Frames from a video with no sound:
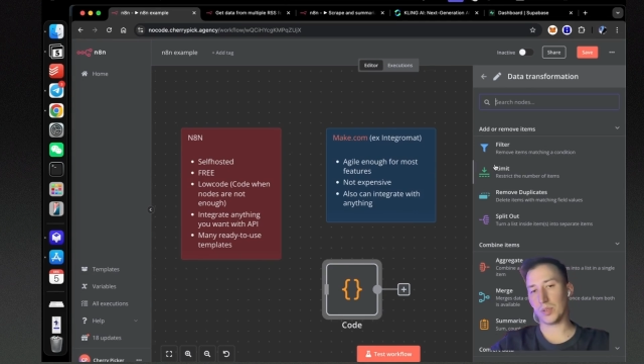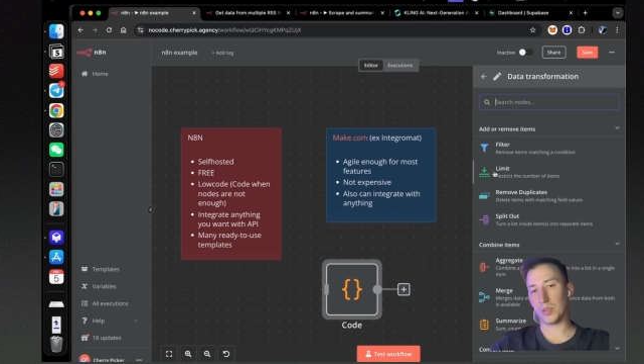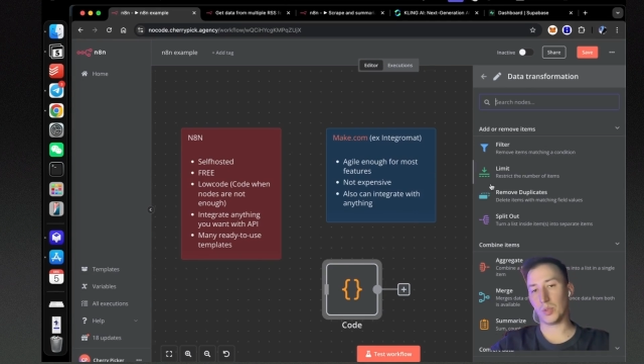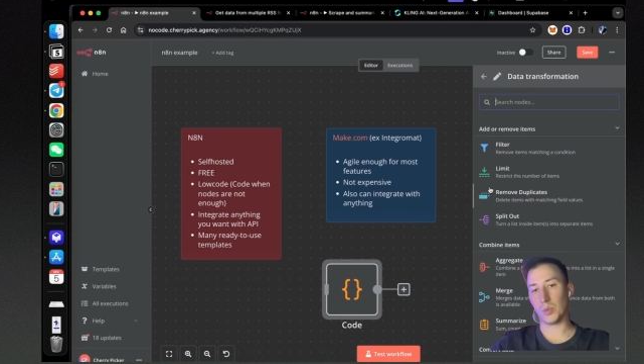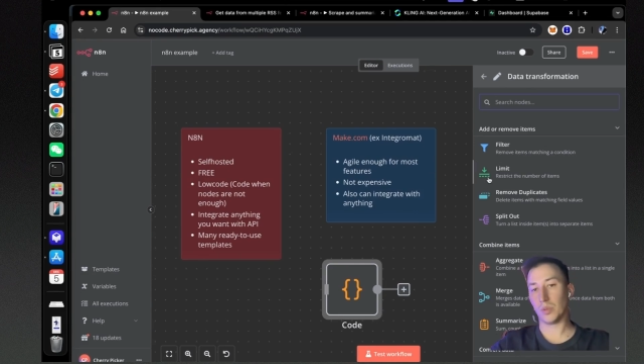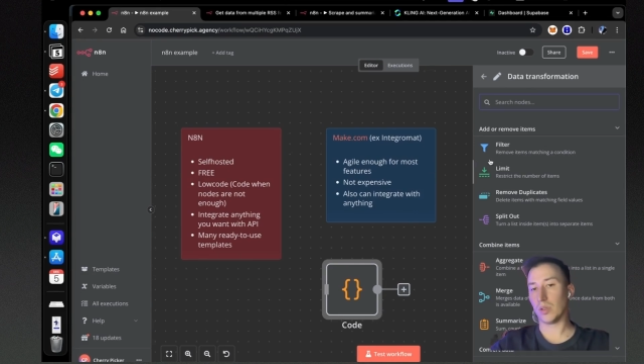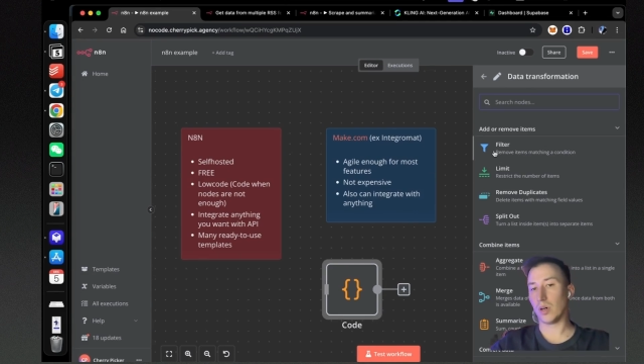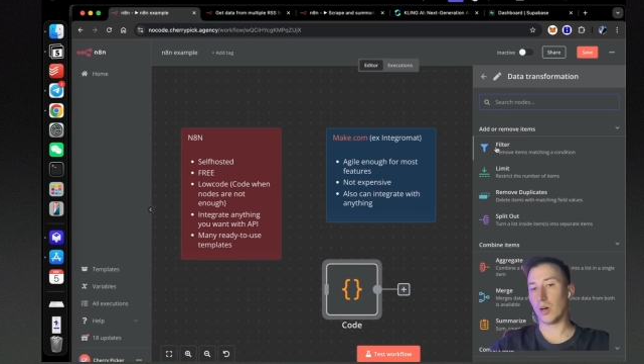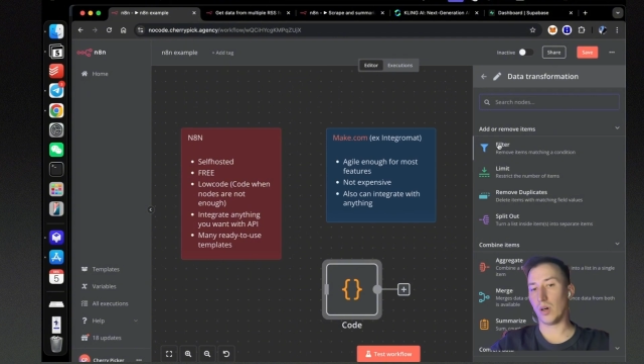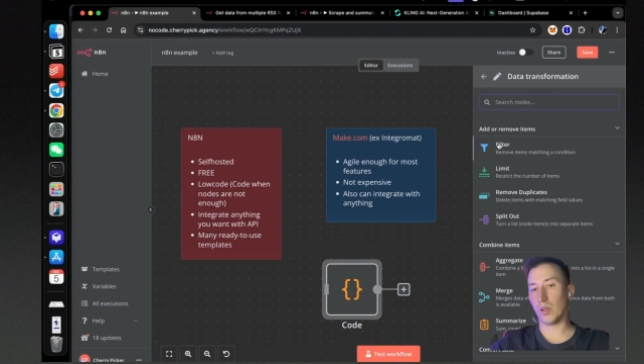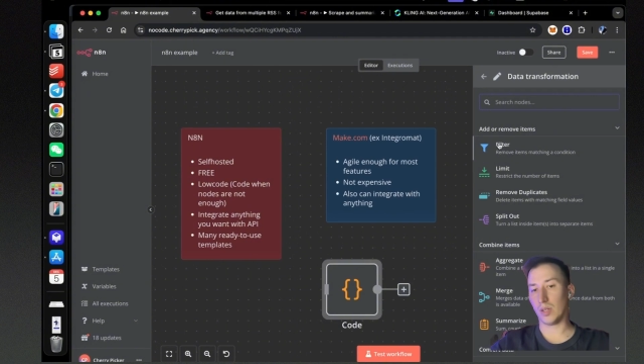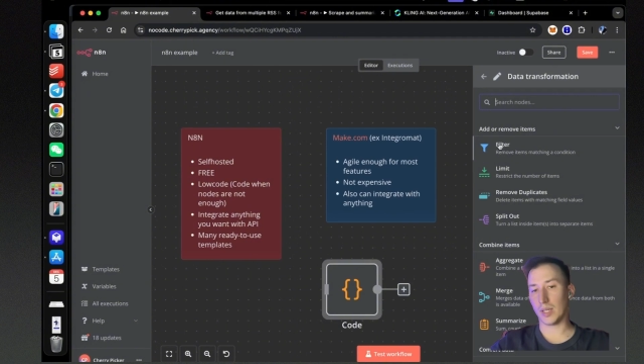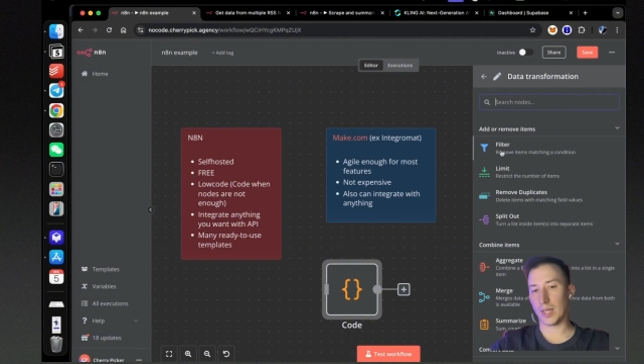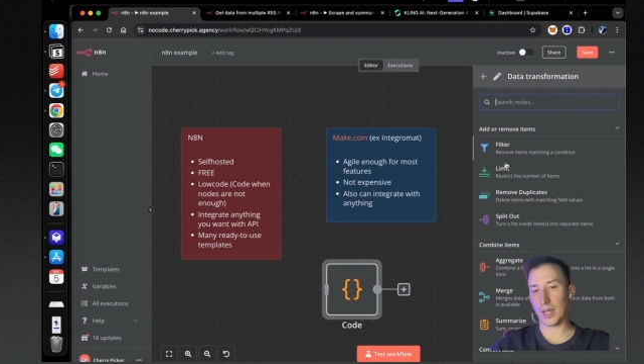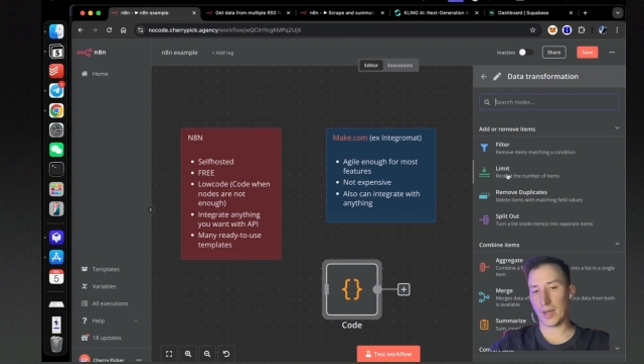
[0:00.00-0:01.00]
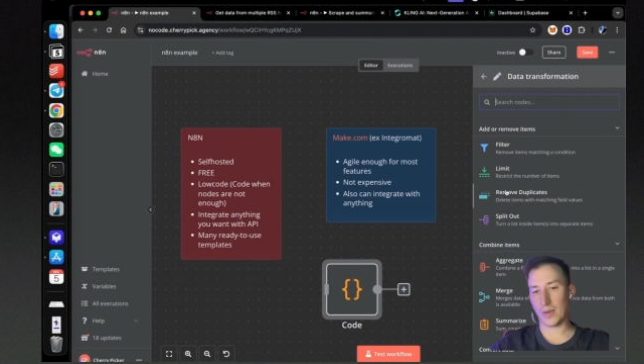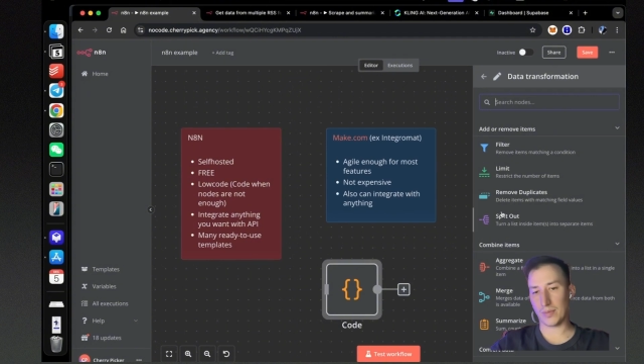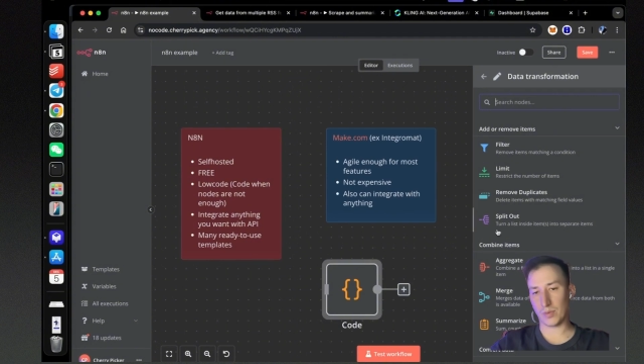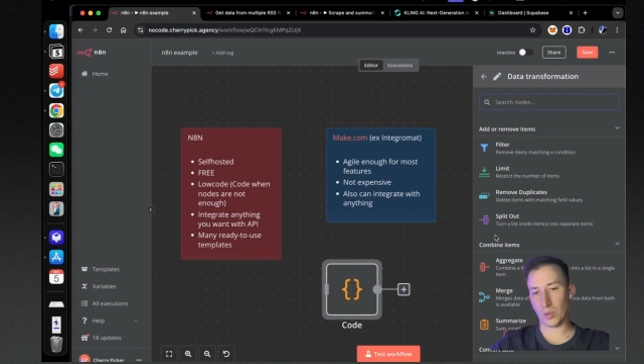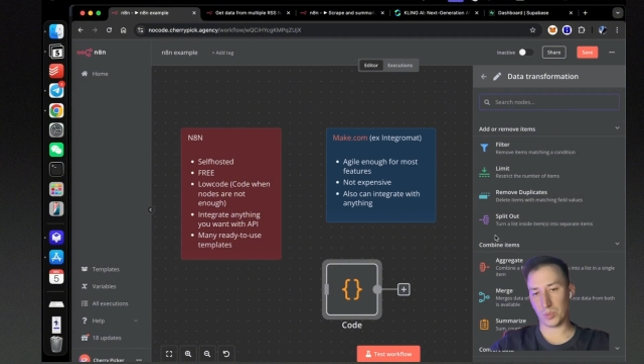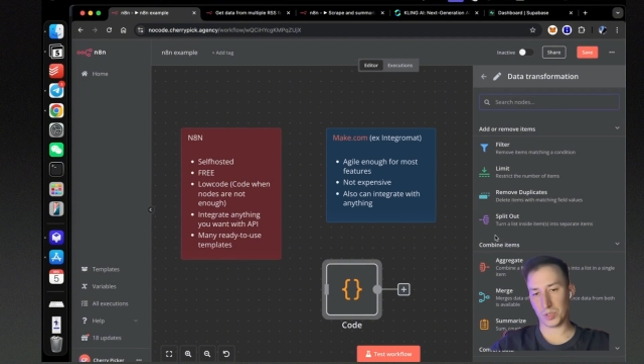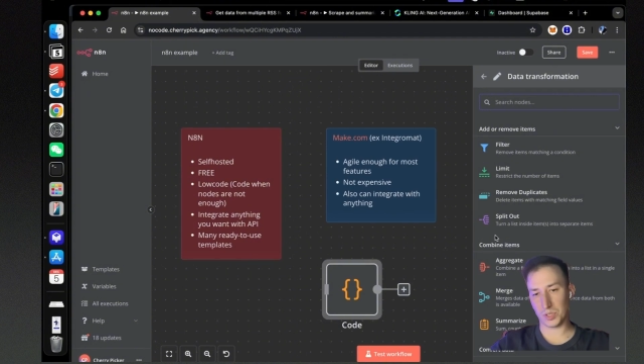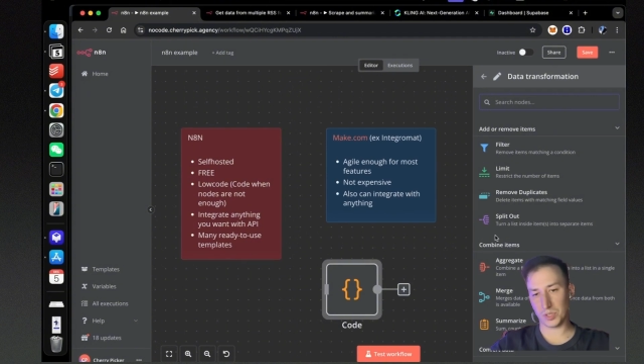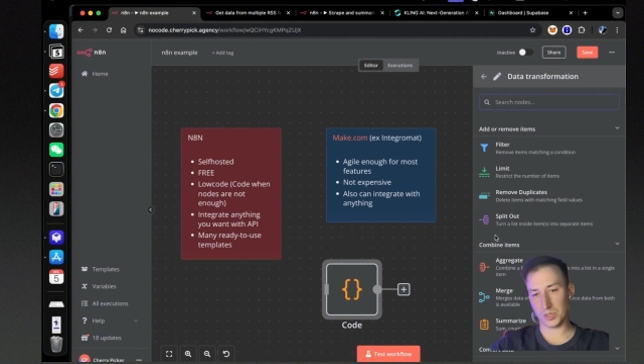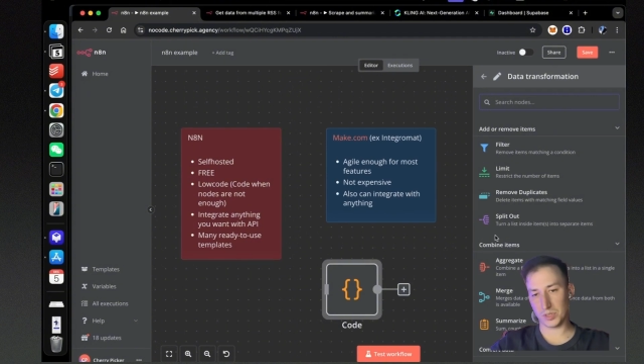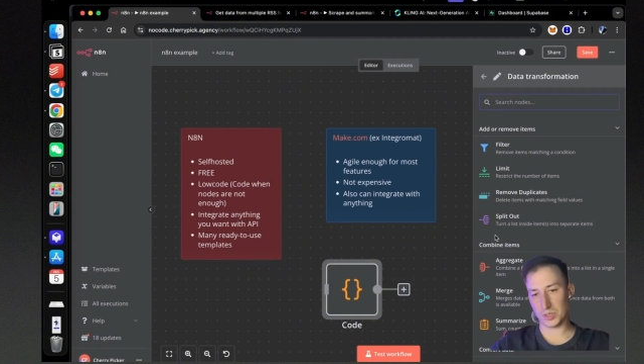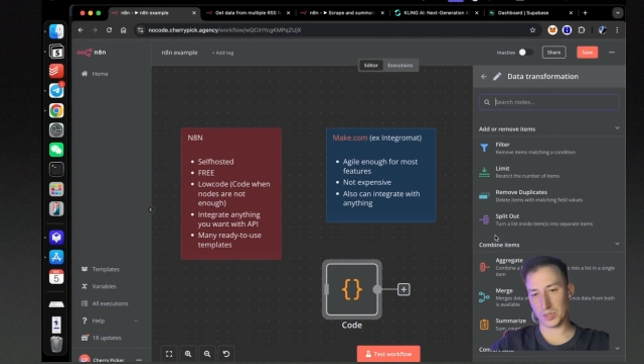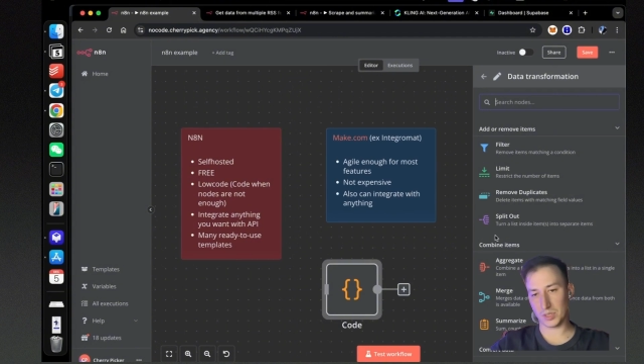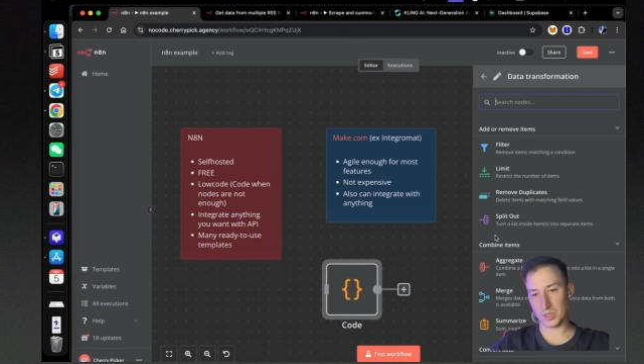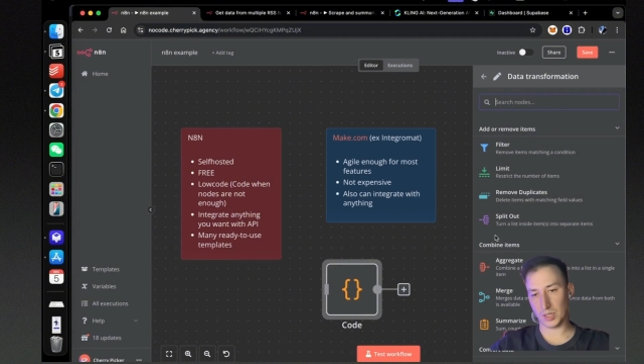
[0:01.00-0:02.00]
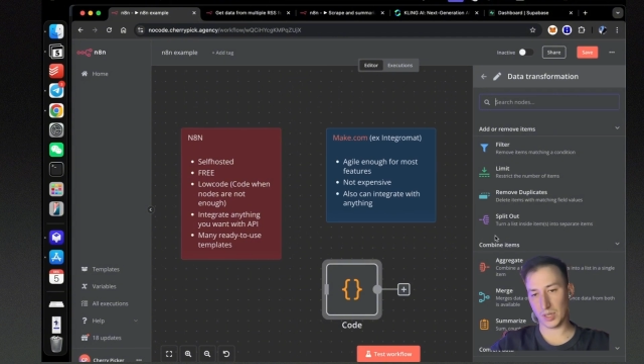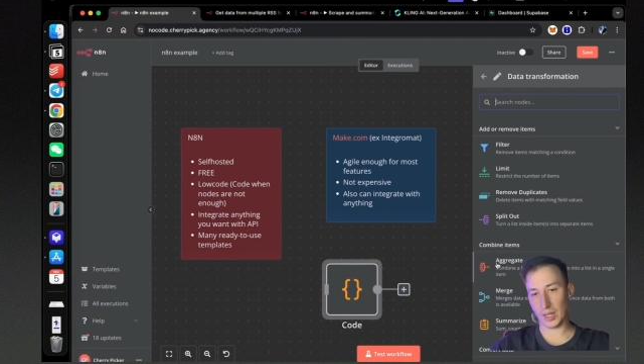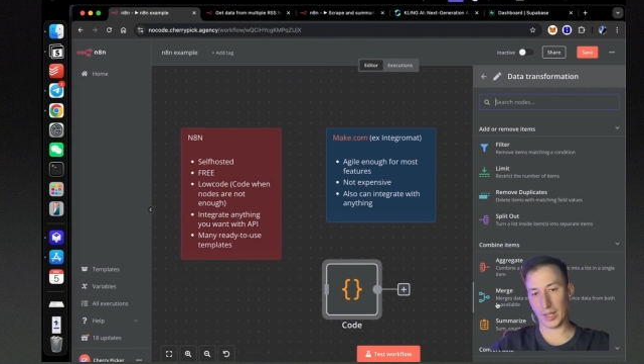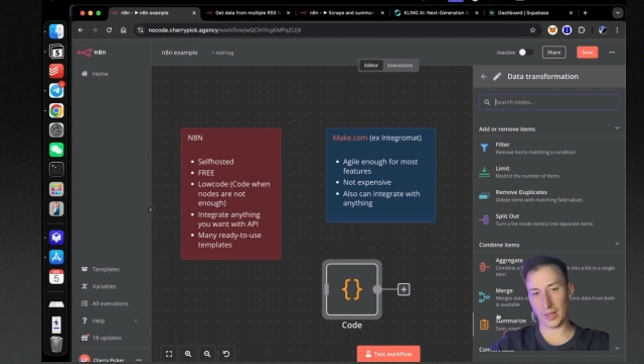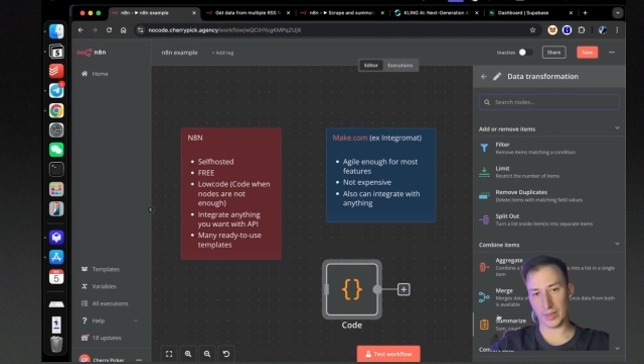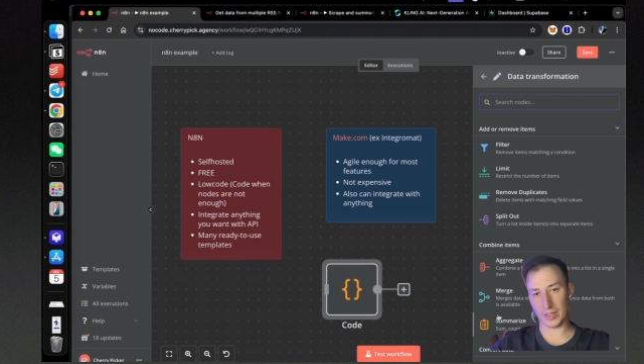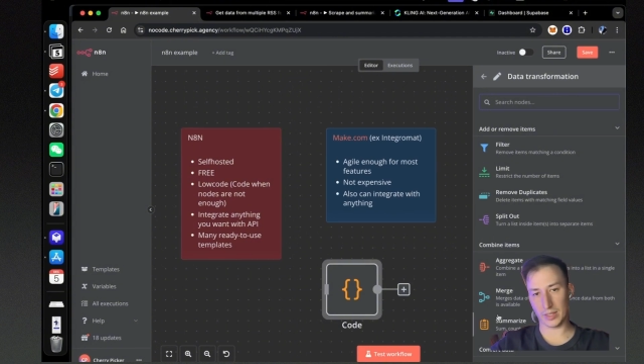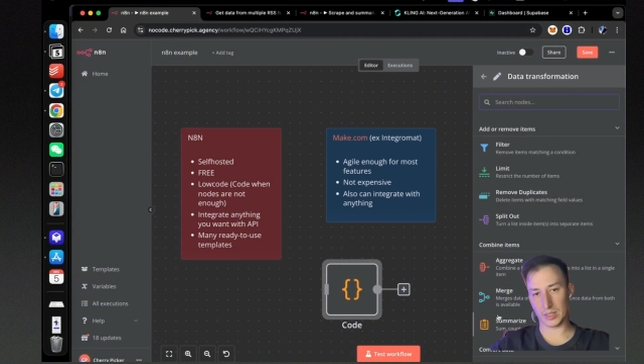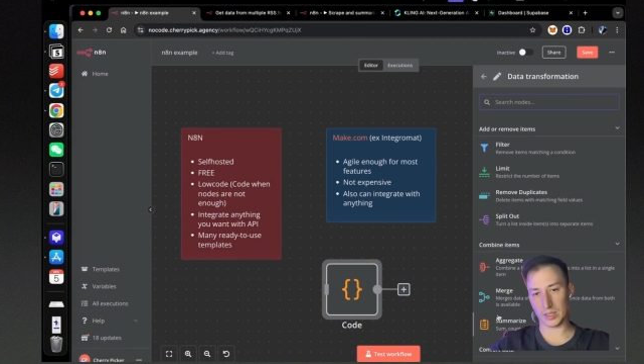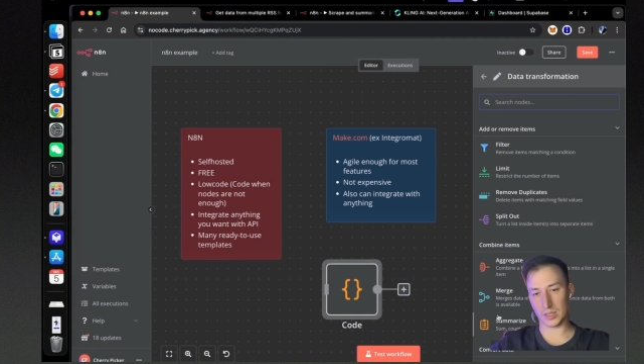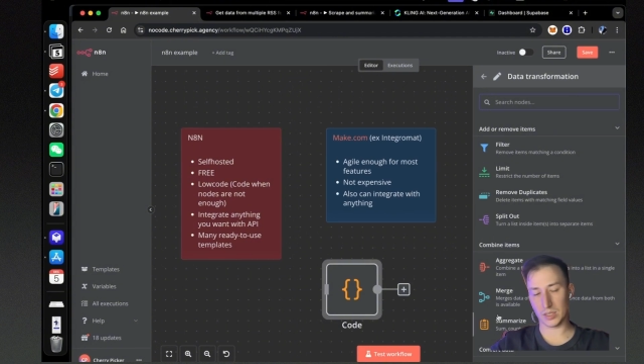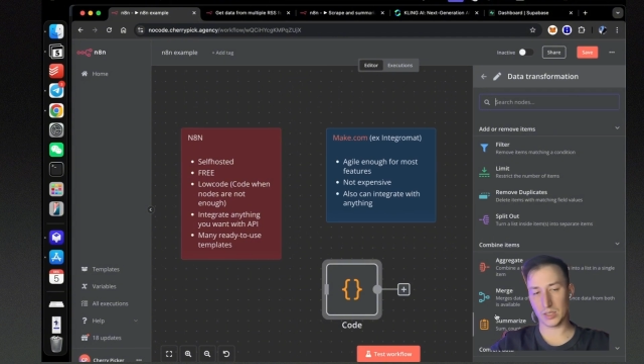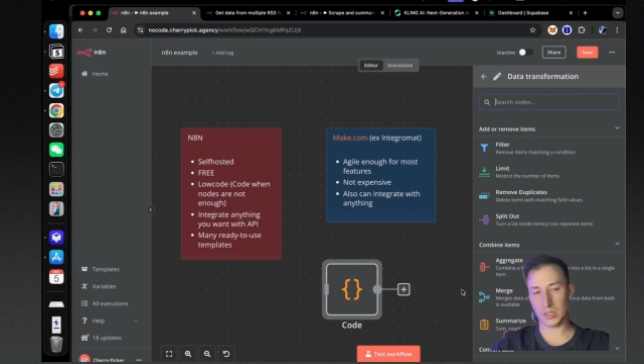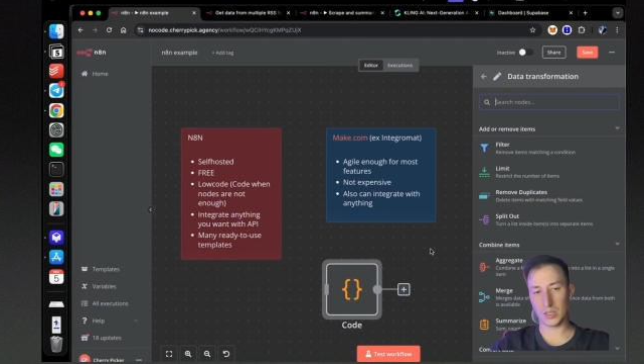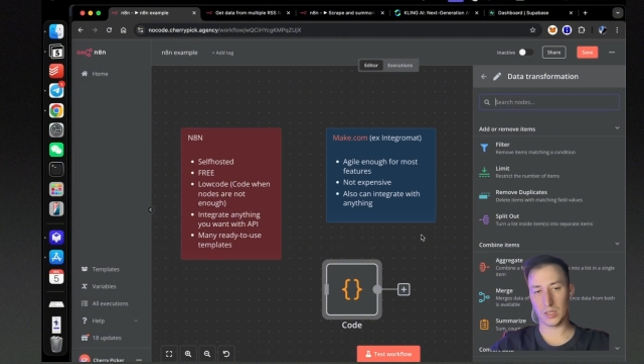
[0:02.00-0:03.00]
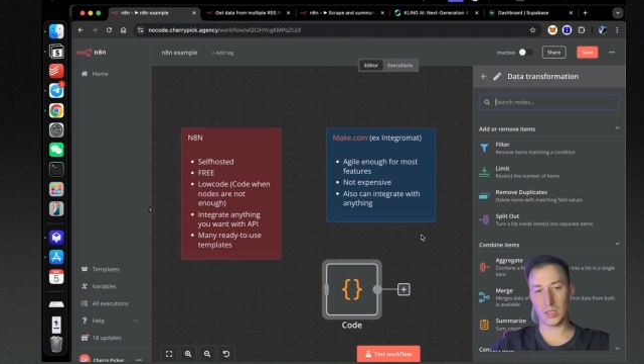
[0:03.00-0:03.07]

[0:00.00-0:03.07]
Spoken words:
you will only have options like this.